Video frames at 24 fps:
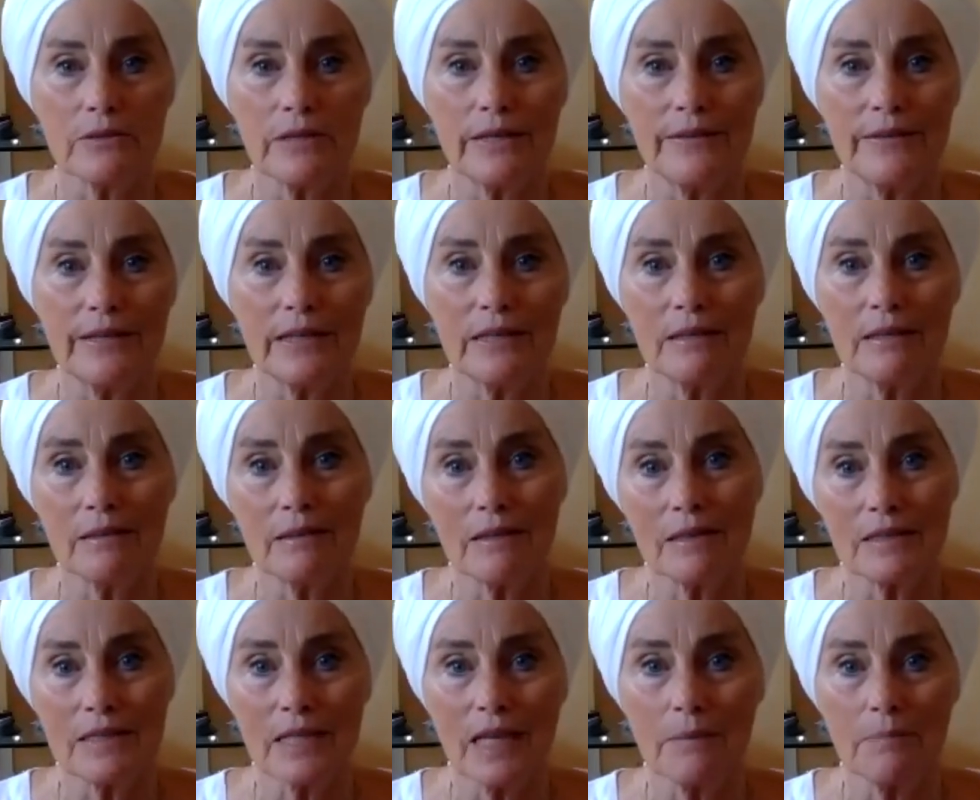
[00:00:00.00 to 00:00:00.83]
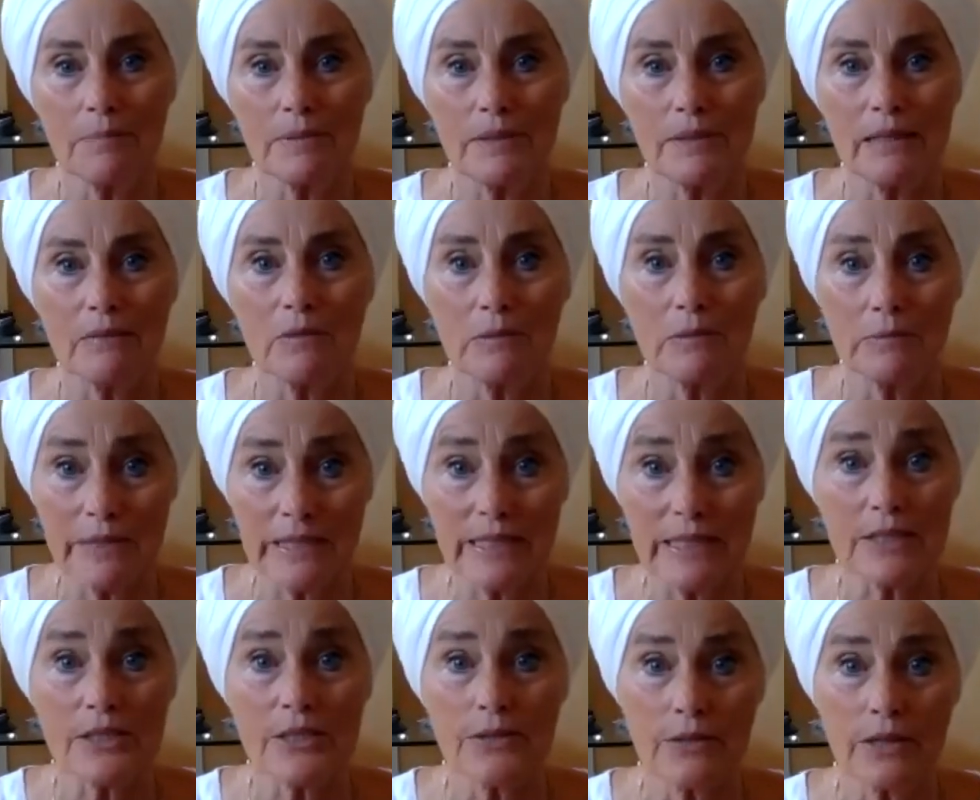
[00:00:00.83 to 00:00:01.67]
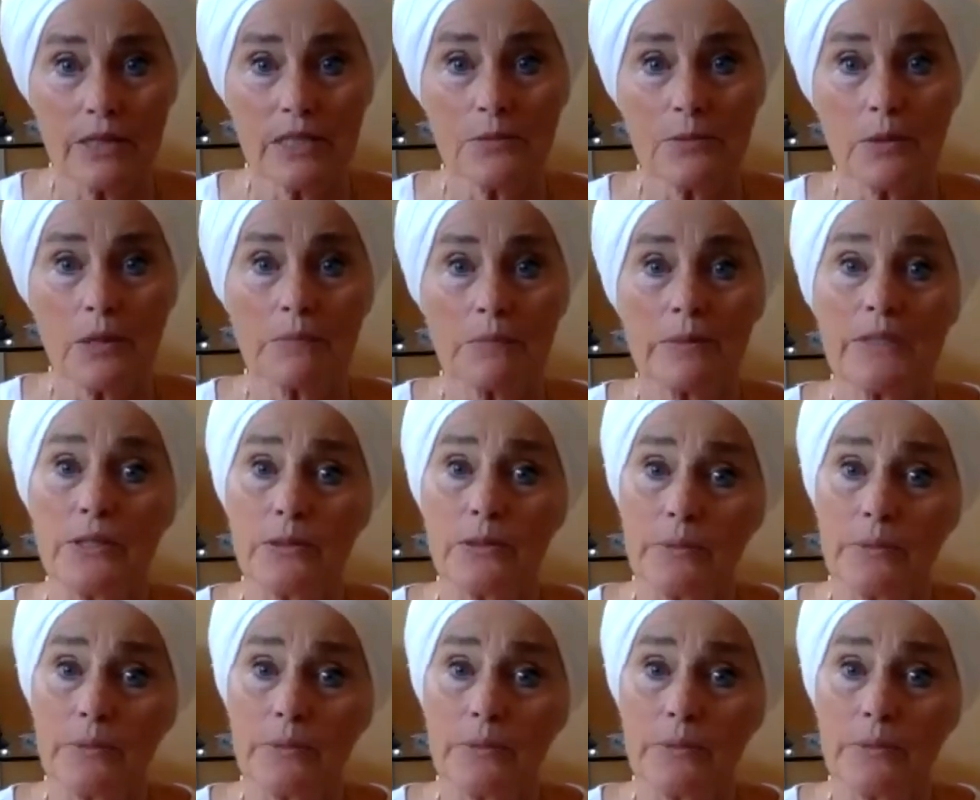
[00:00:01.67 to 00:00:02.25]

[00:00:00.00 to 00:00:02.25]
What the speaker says: And then on top of that, when we get stressed, what do?